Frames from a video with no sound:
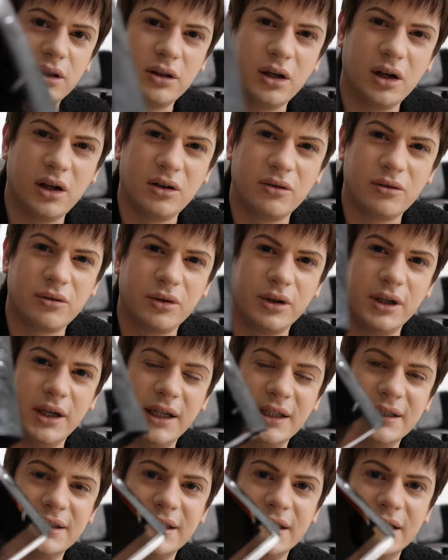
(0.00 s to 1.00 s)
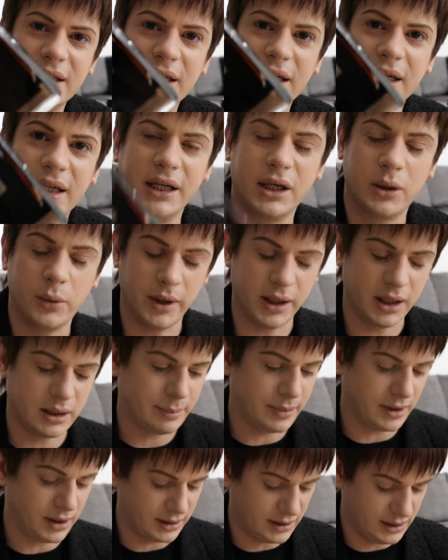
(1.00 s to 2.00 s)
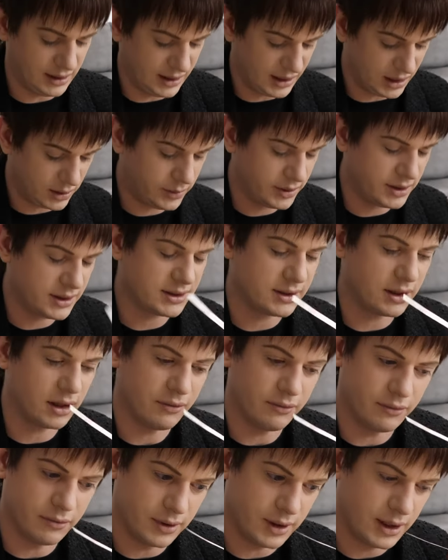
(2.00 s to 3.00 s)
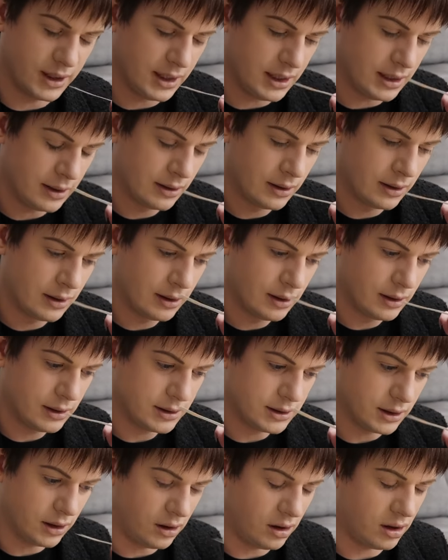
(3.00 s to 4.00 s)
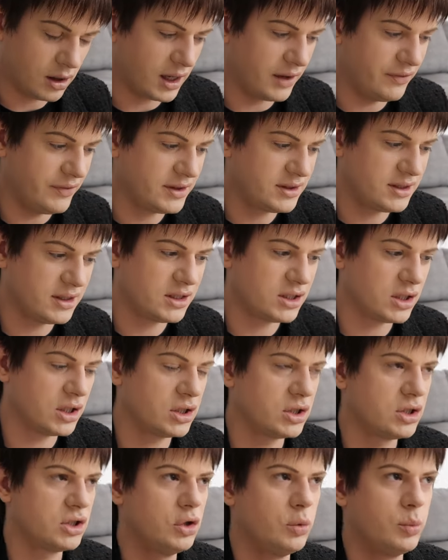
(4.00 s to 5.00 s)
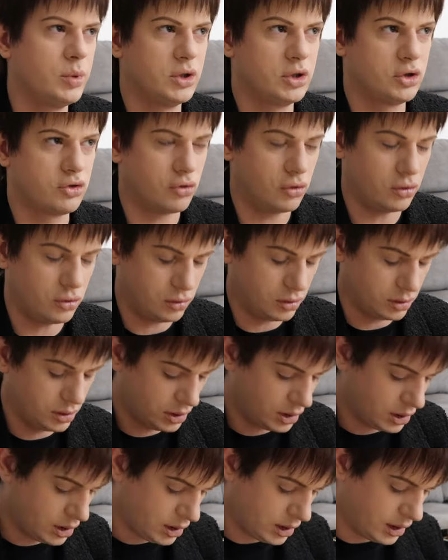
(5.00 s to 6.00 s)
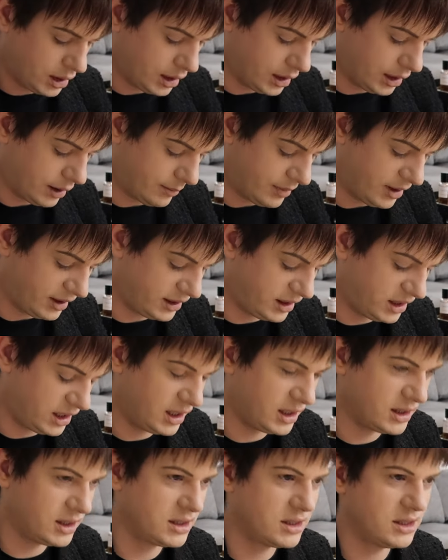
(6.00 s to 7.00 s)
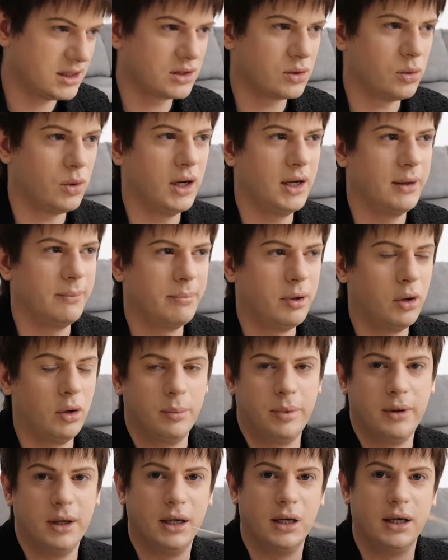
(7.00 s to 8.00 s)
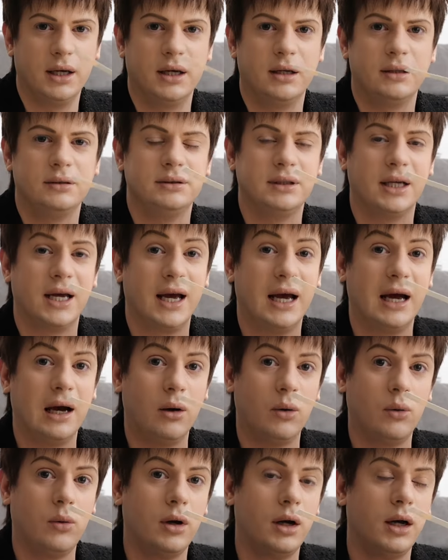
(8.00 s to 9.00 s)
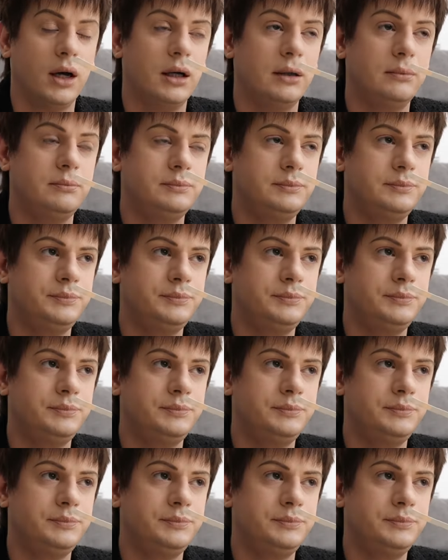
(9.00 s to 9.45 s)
You can't really see the liquid, but the liquid is like really dark, and this is super strong. I think this is quite popular now,